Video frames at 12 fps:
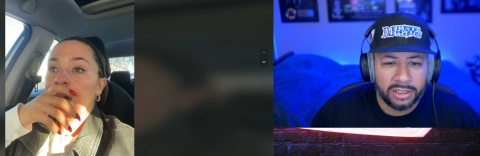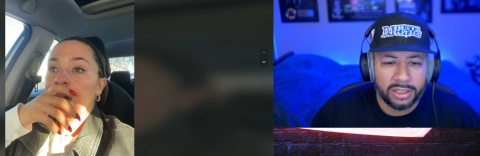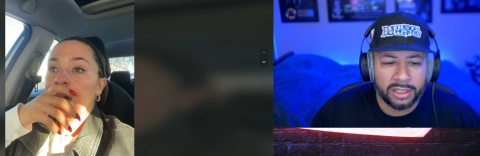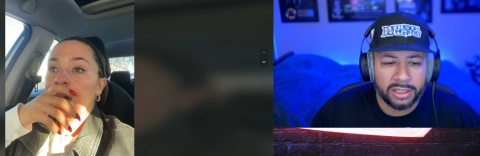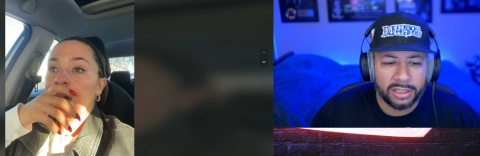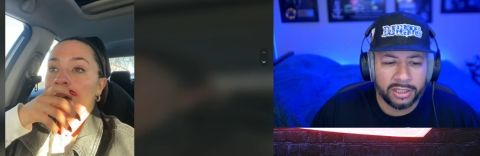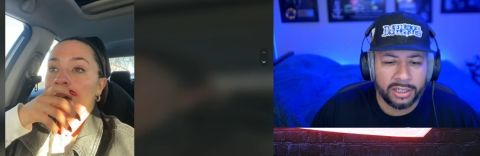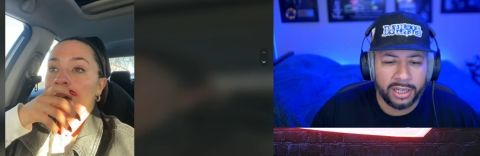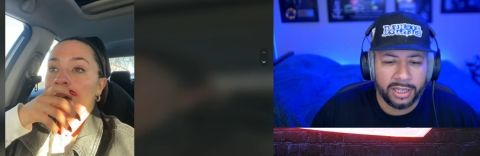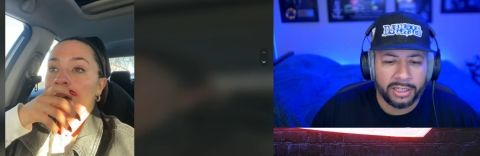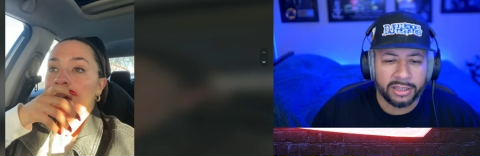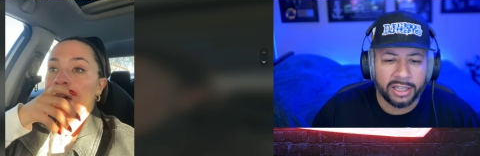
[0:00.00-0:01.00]
Speaker 1: uh,
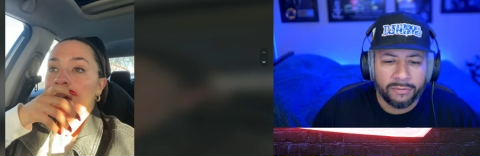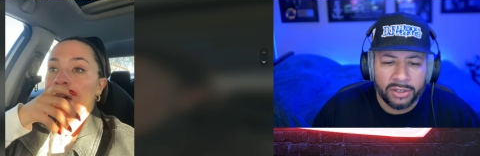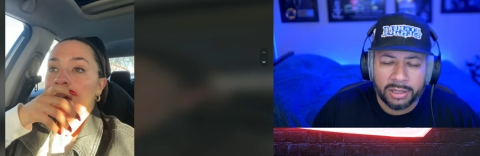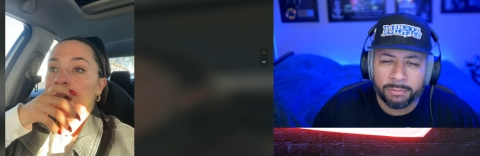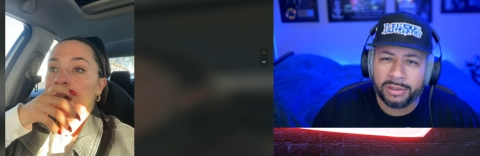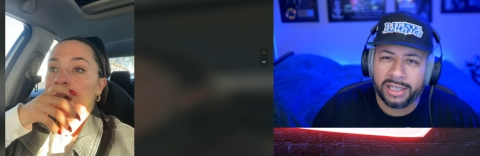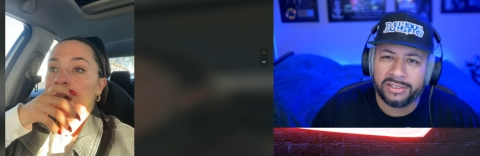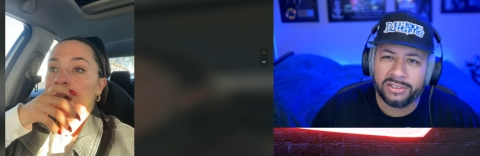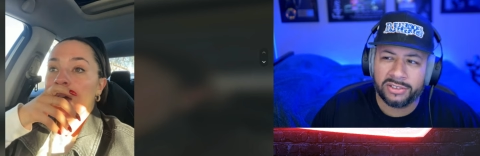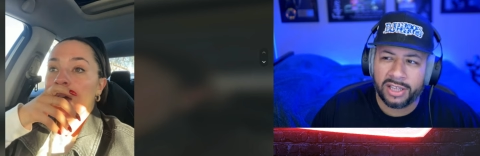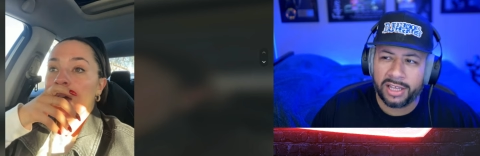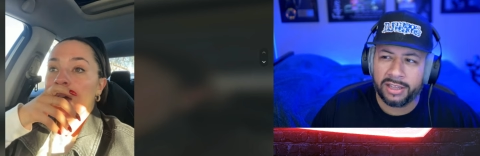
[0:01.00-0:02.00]
and living in
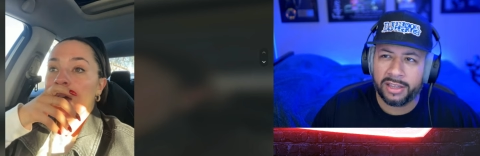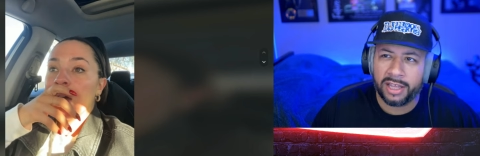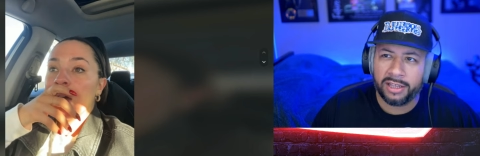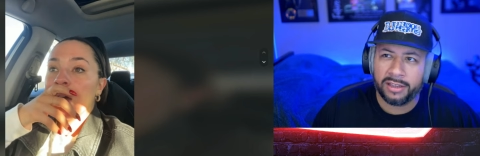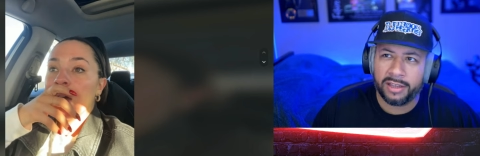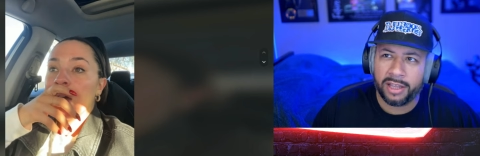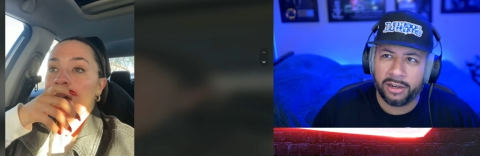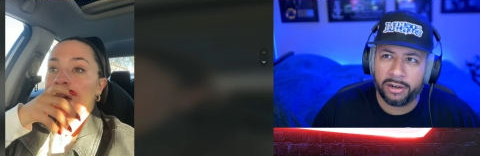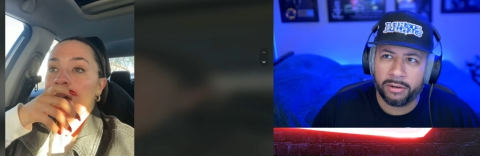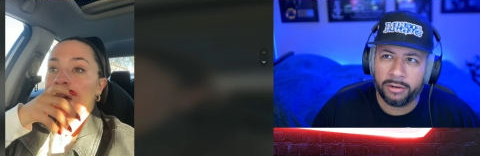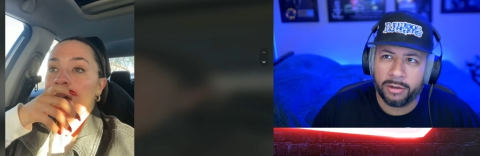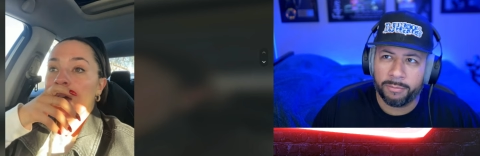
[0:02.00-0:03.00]
places that that that
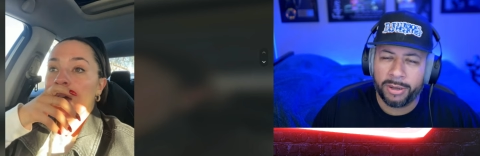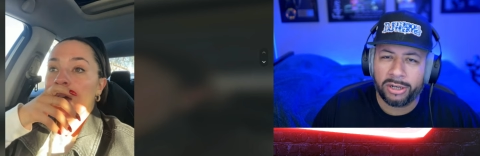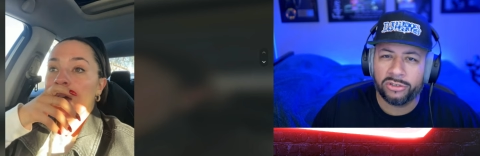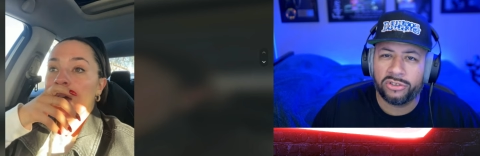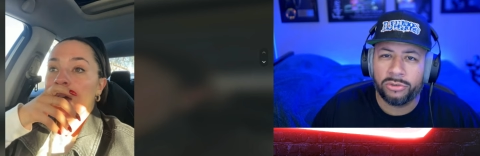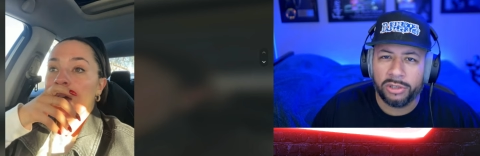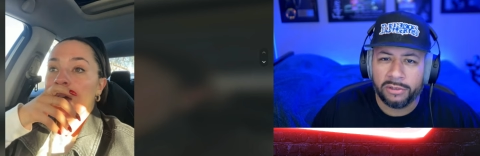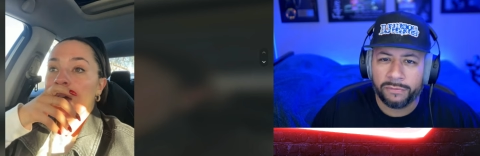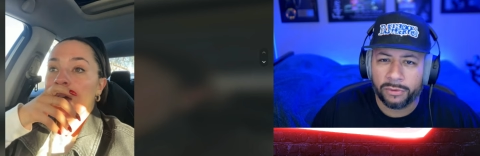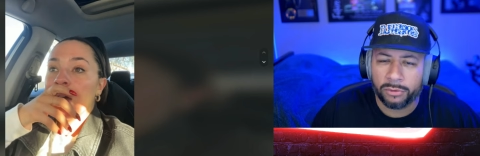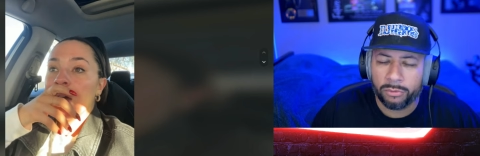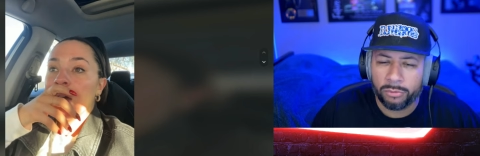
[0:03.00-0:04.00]
are better suited
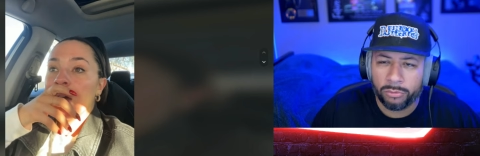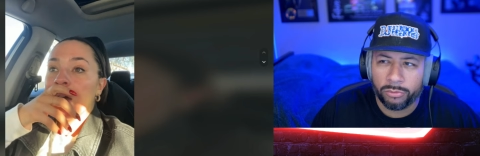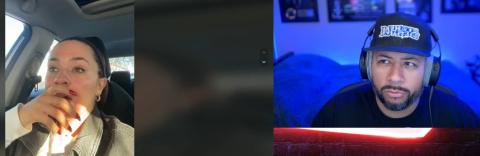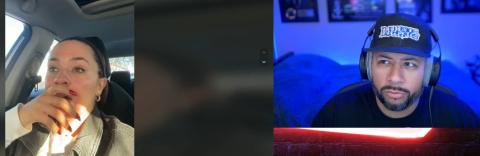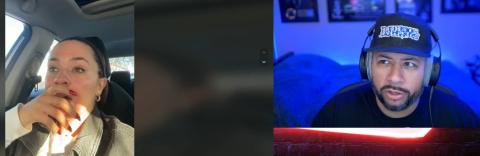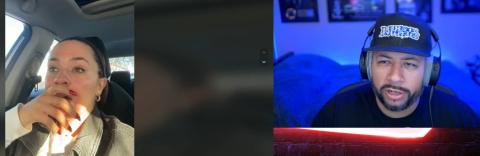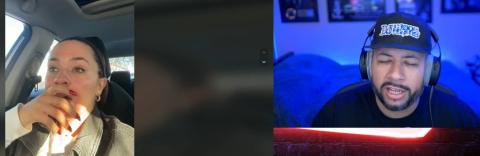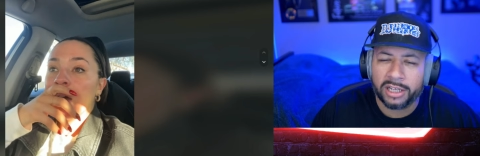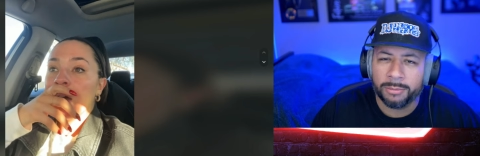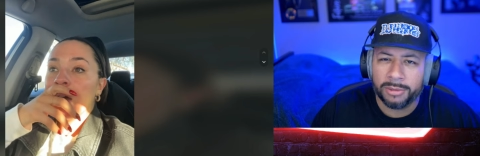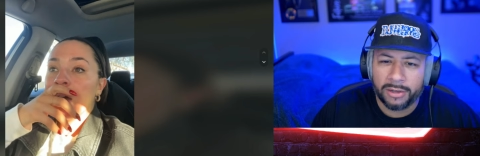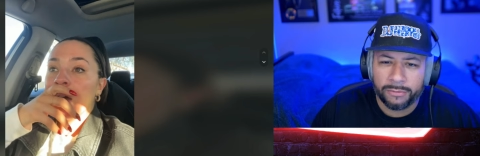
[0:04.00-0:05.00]
for their
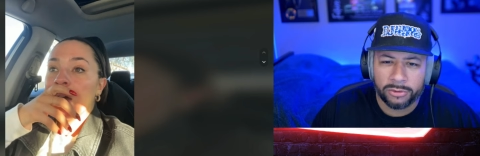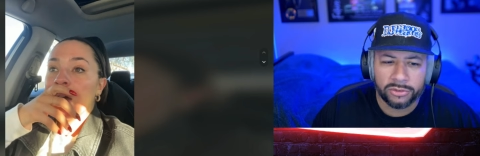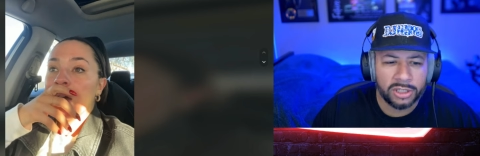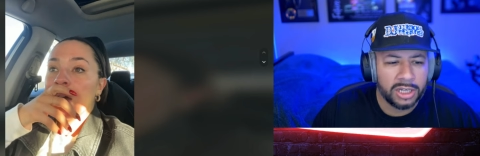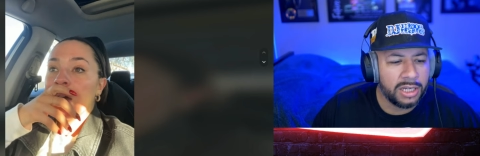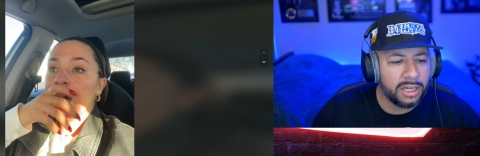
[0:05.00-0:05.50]
income levels.